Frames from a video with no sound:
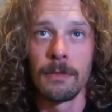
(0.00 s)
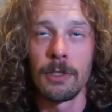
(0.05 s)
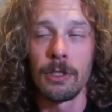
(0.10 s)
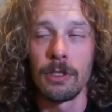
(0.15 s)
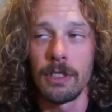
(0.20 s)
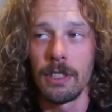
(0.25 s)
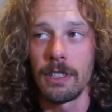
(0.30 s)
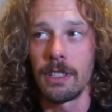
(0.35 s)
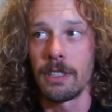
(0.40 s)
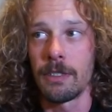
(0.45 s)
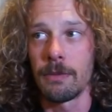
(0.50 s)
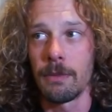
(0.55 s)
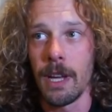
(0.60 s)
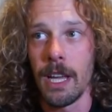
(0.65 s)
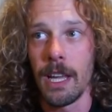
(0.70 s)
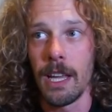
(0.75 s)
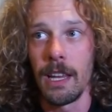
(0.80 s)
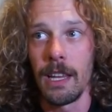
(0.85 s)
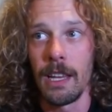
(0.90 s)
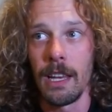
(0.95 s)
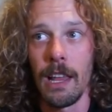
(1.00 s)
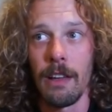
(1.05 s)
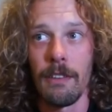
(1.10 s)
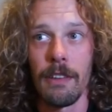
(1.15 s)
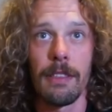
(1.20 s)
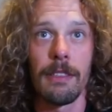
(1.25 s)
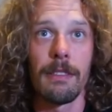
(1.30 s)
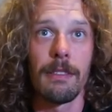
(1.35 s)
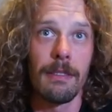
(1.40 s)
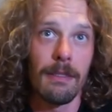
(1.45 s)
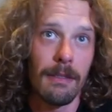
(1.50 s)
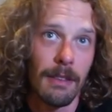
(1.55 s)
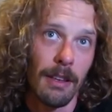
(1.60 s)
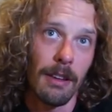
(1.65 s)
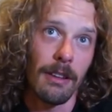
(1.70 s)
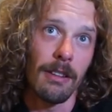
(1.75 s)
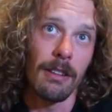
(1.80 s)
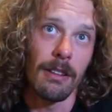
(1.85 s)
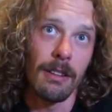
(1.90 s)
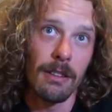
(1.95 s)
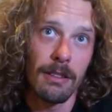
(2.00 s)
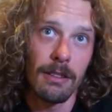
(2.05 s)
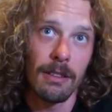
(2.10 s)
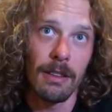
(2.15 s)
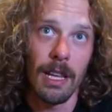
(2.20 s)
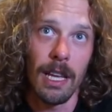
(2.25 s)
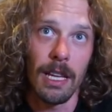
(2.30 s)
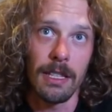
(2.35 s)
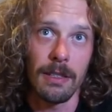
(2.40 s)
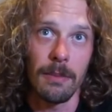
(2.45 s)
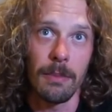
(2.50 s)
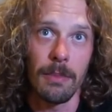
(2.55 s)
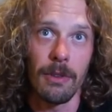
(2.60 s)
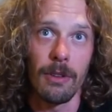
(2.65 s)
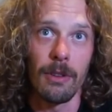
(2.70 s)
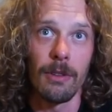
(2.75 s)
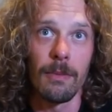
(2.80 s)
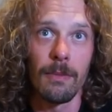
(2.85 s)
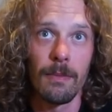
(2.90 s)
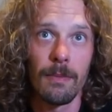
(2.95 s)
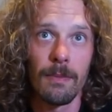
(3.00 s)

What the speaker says: So this is my 11th year as a pro.